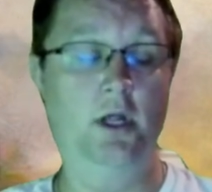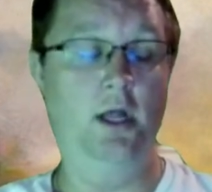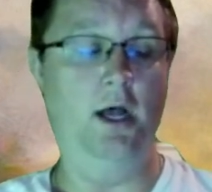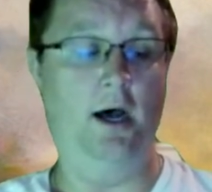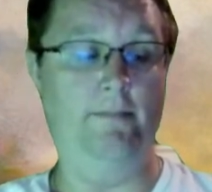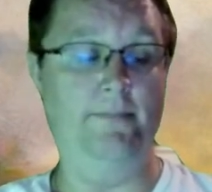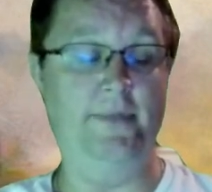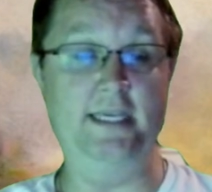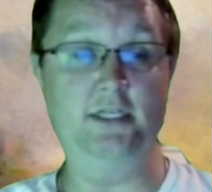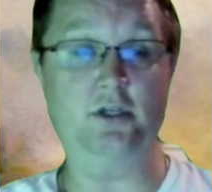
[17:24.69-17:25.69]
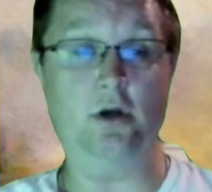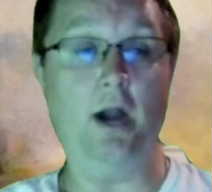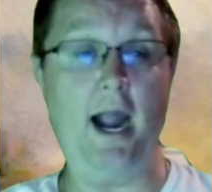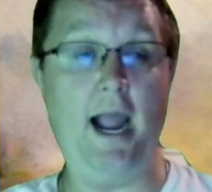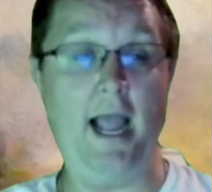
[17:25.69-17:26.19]
Um, these are
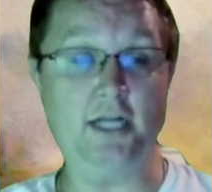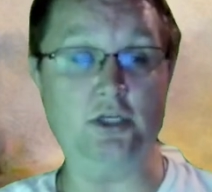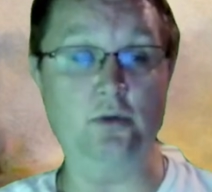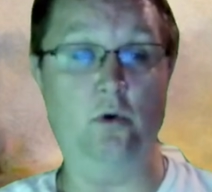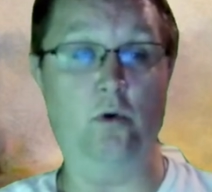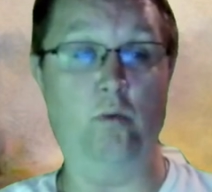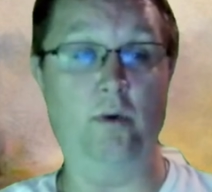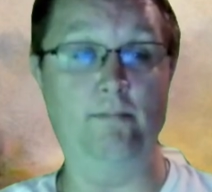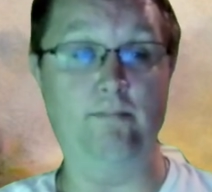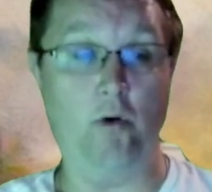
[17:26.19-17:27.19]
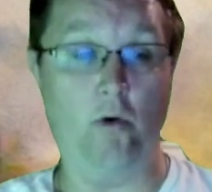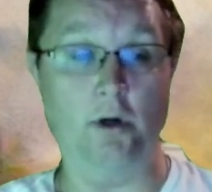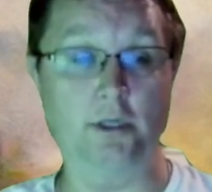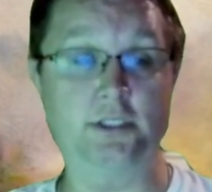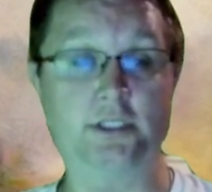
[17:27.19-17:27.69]
actual
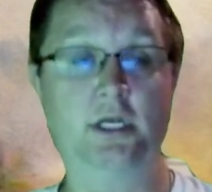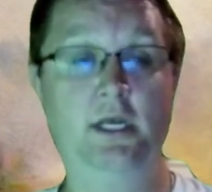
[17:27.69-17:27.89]
reports